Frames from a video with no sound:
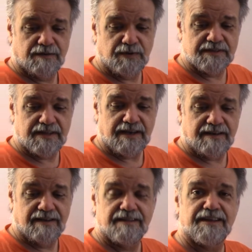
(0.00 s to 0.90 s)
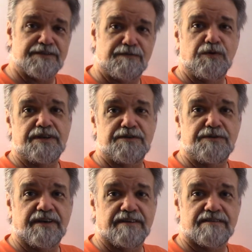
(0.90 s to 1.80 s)
What's that? That's 42
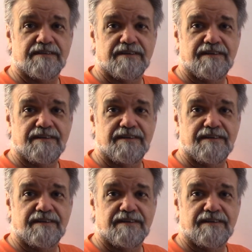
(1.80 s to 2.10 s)
days